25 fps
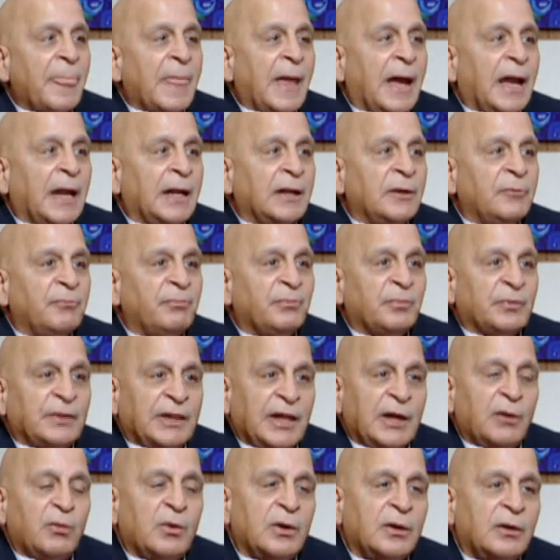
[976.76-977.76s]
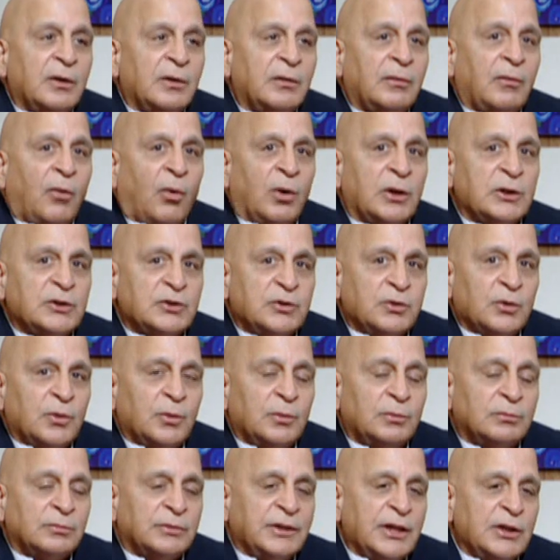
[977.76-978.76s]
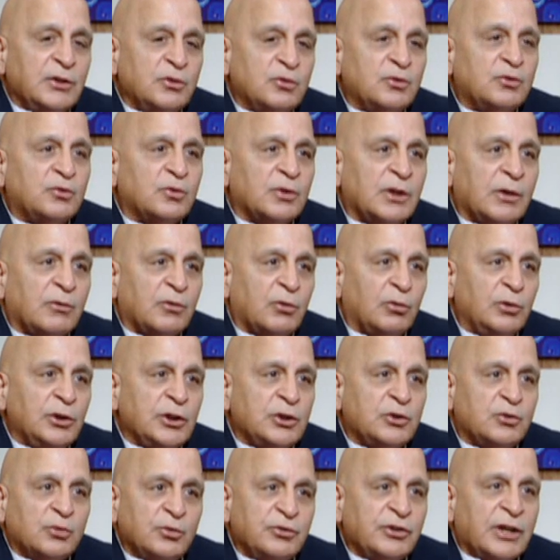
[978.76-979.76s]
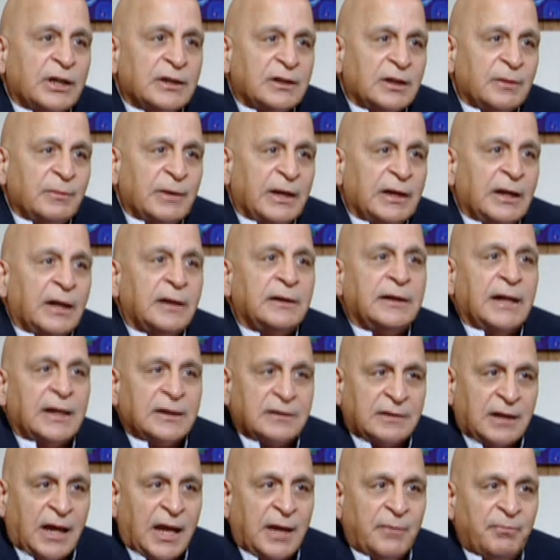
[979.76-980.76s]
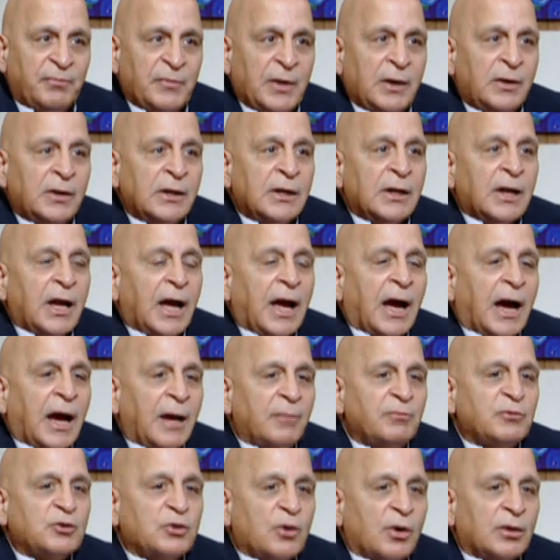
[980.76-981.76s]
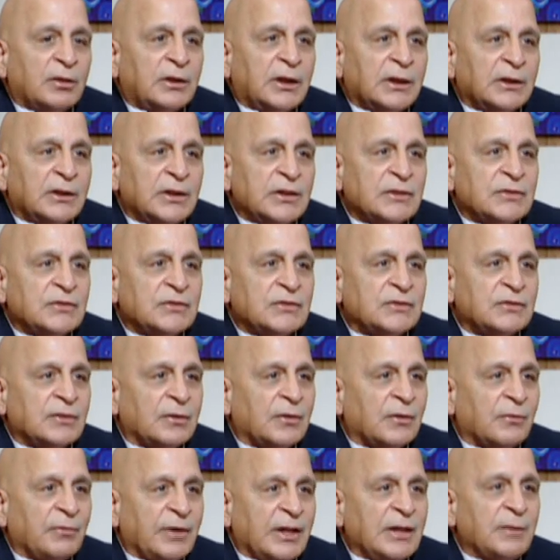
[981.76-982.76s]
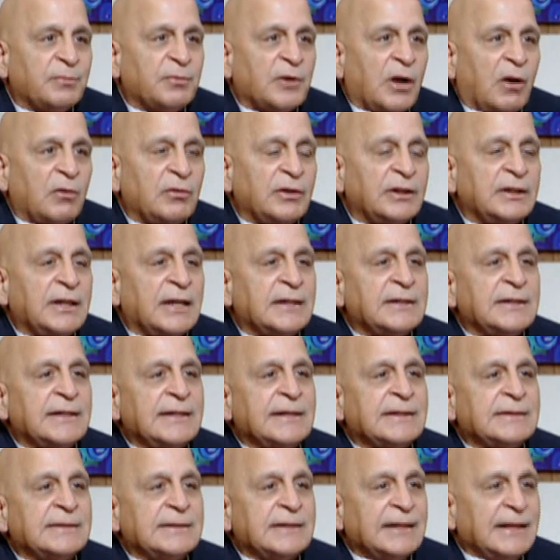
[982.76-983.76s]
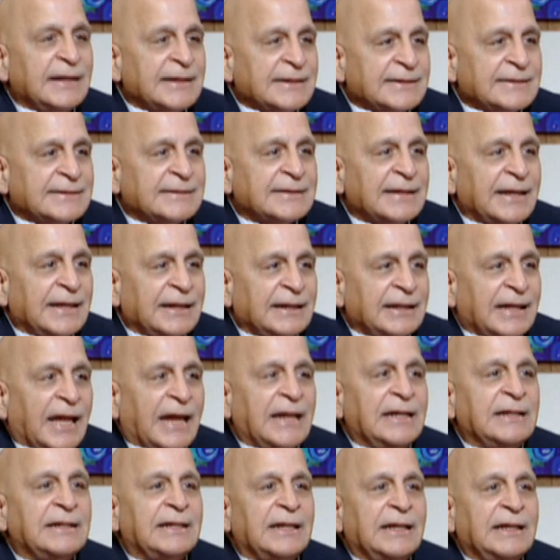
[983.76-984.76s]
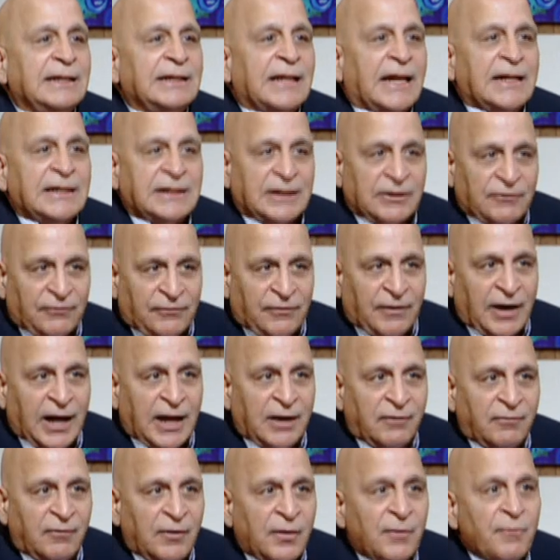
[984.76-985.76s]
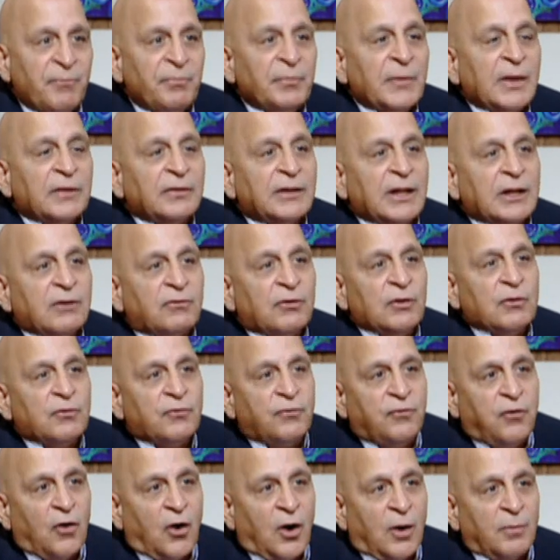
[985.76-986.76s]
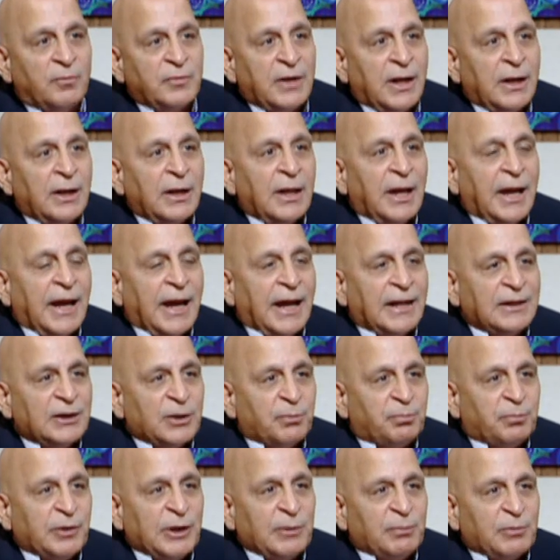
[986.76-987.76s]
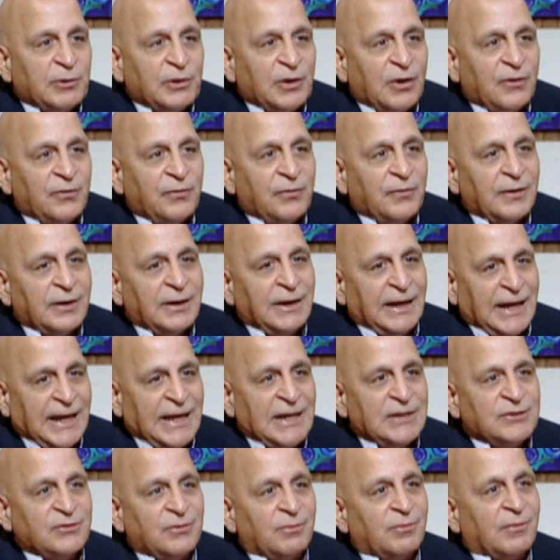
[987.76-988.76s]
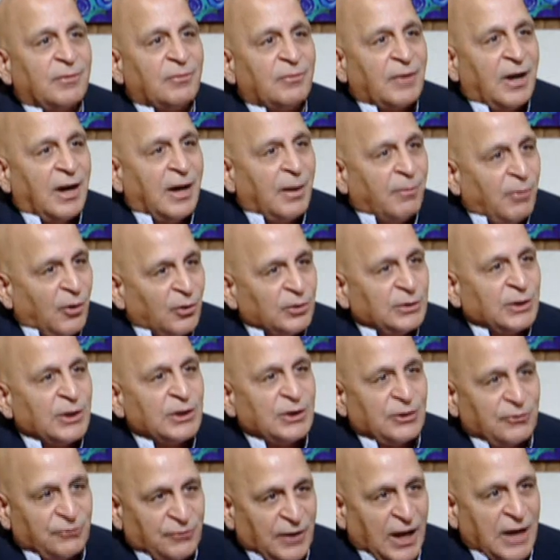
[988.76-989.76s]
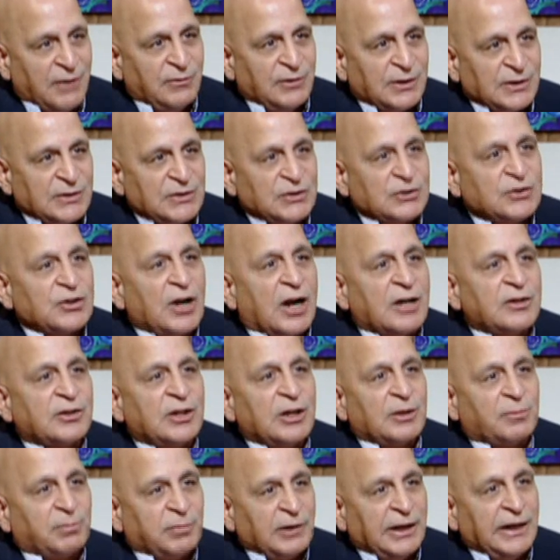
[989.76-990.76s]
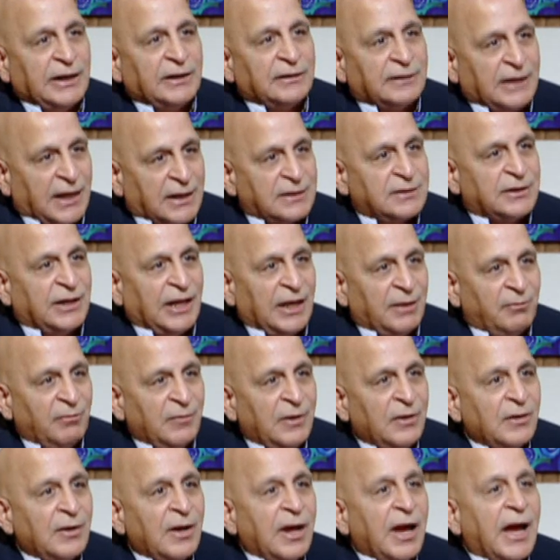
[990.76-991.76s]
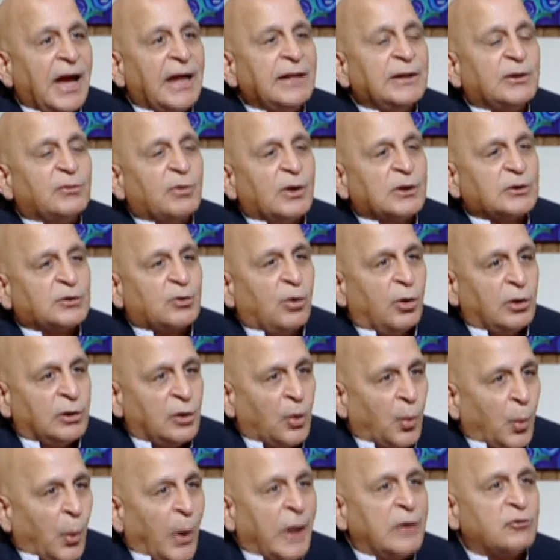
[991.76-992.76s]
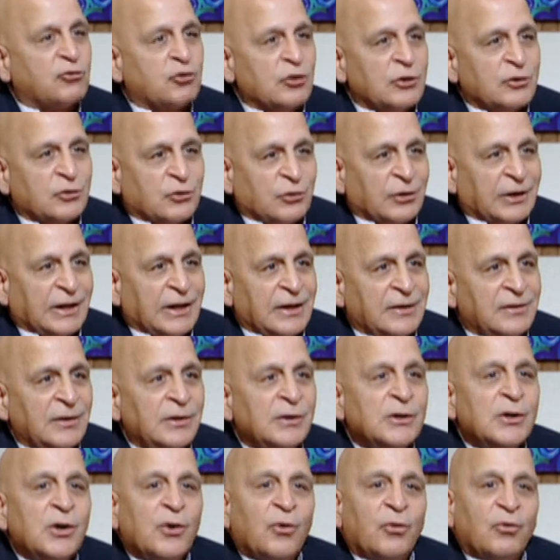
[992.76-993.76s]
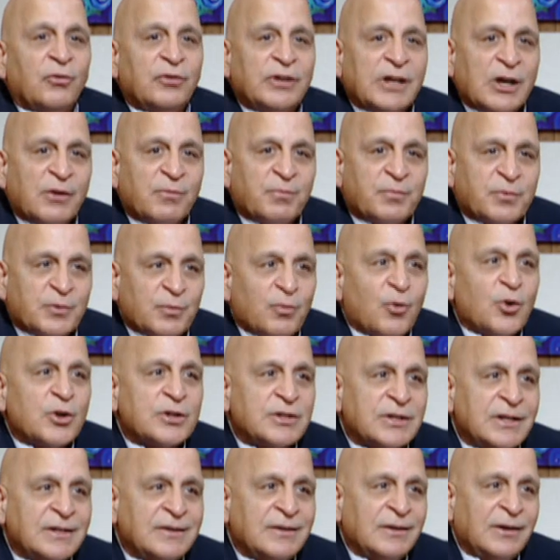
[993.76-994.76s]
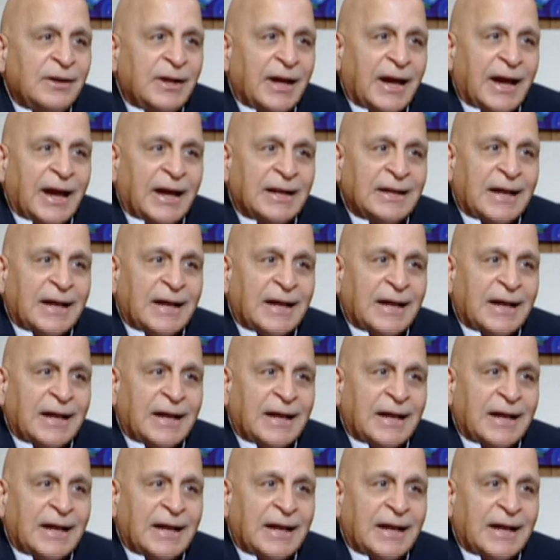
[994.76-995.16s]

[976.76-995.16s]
And they were also, they used to, they were only two gentlemen at that time. I'm talking this uh, very proudly that it, it's in 1995 yes. that we formed, and the people of age about 35 years started playing that game yes. and it was called a veteran cricket yes. we have promoted yes.